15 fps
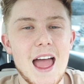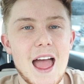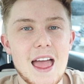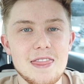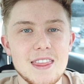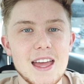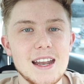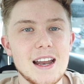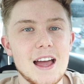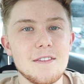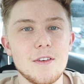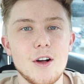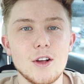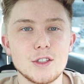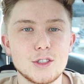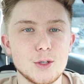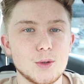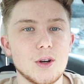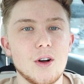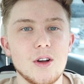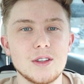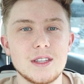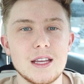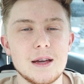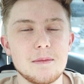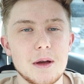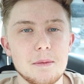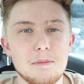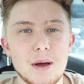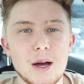And then I've also called them
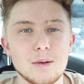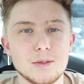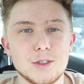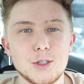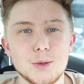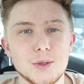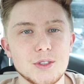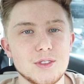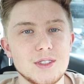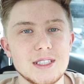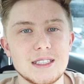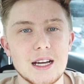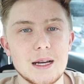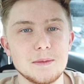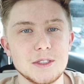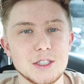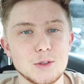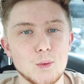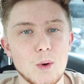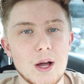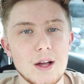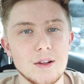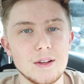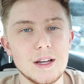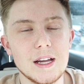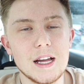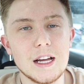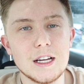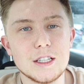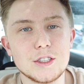about two or three times as well.
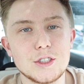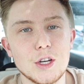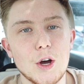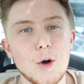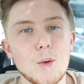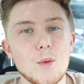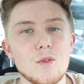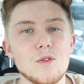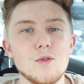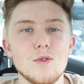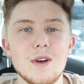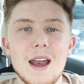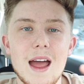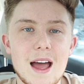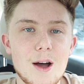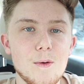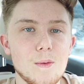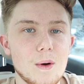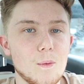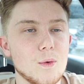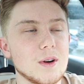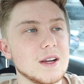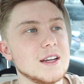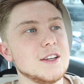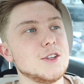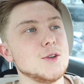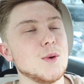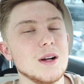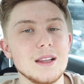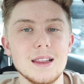So now we're going to
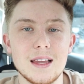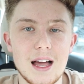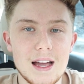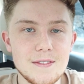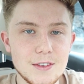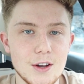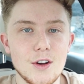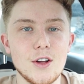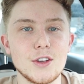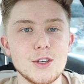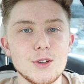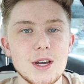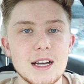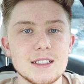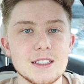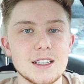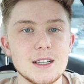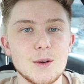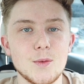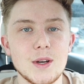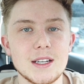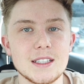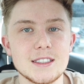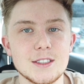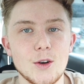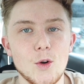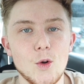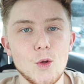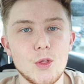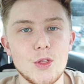do a live call. You guys are going to witness the
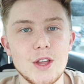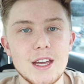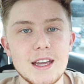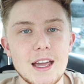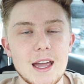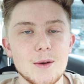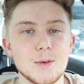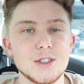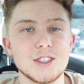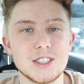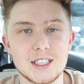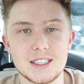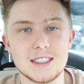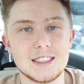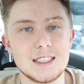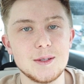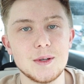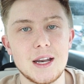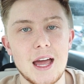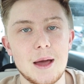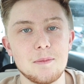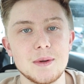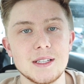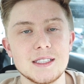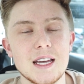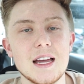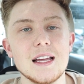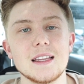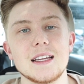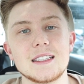whole thing and we're just going to see what happens.
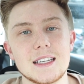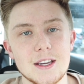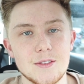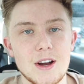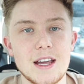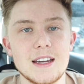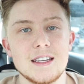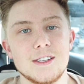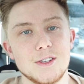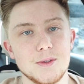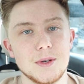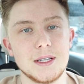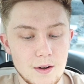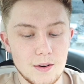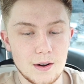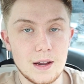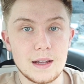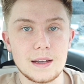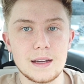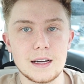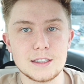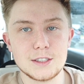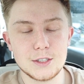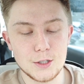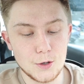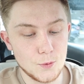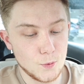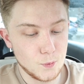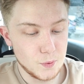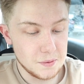Let's get right into it. All right, guys.
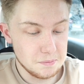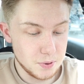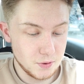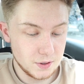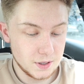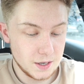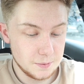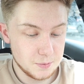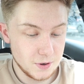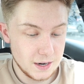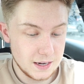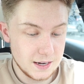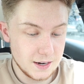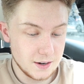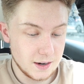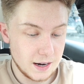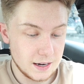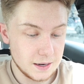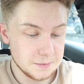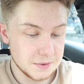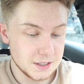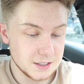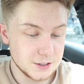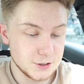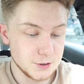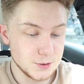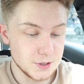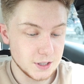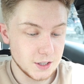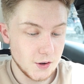So we pull it up right here and I'm going to
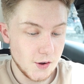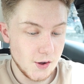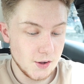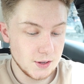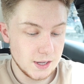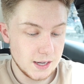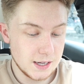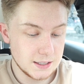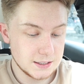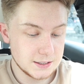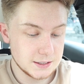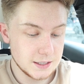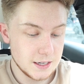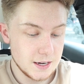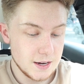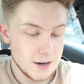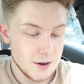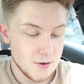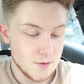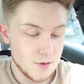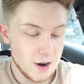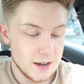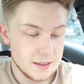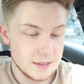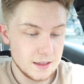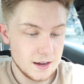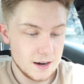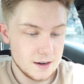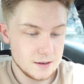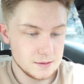do the call us right
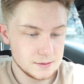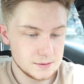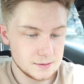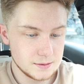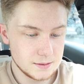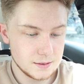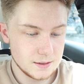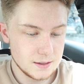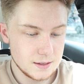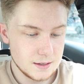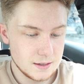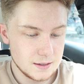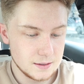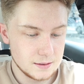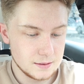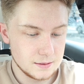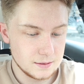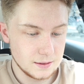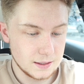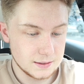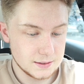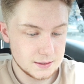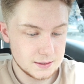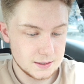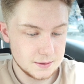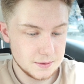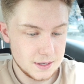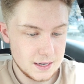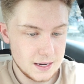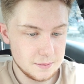there. Let's see
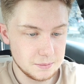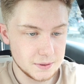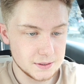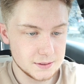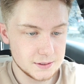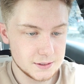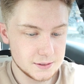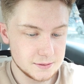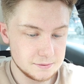what happens.